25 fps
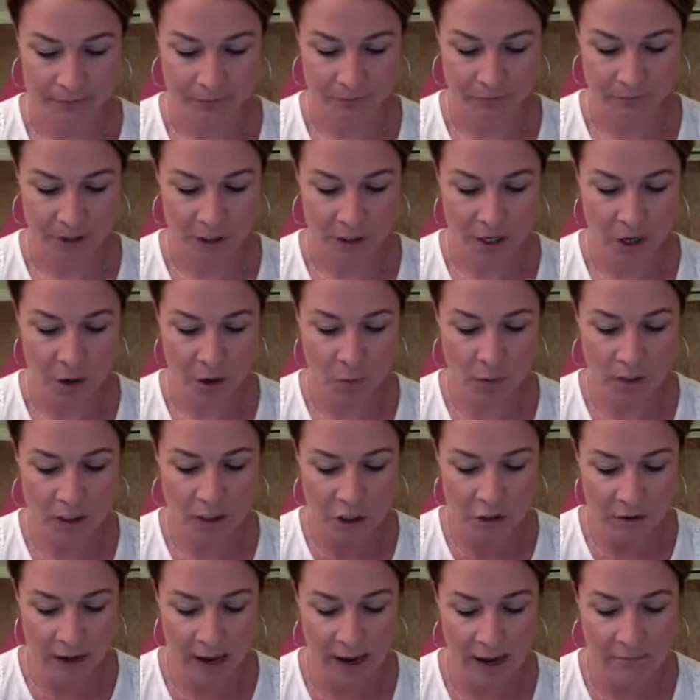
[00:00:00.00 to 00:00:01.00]
Once
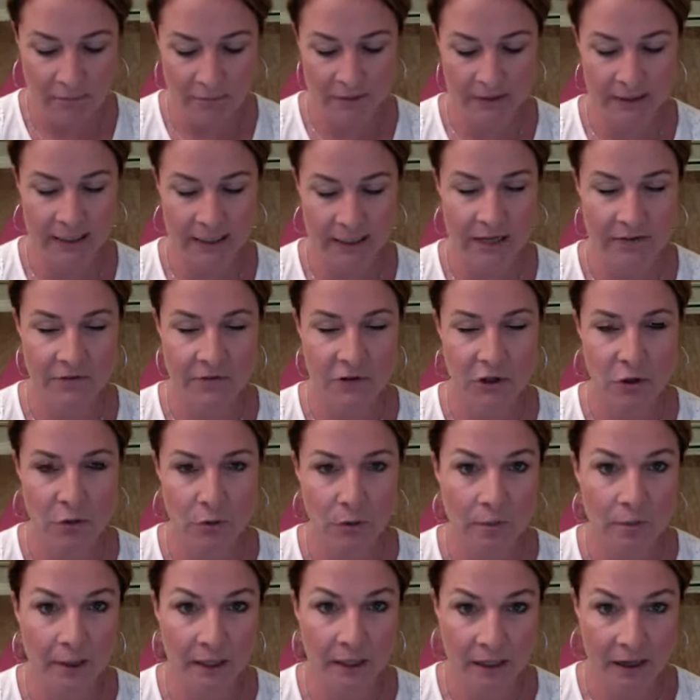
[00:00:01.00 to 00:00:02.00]
you have belief,
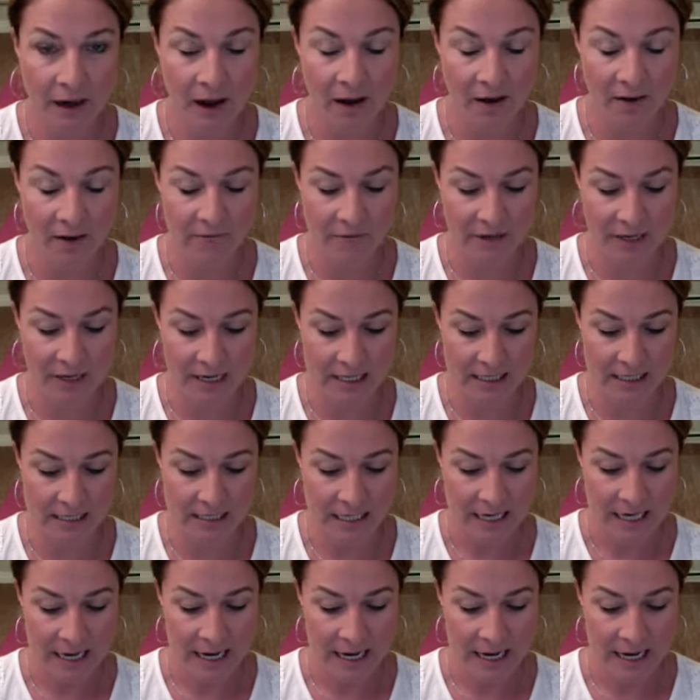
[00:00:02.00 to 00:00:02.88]
you will be confident.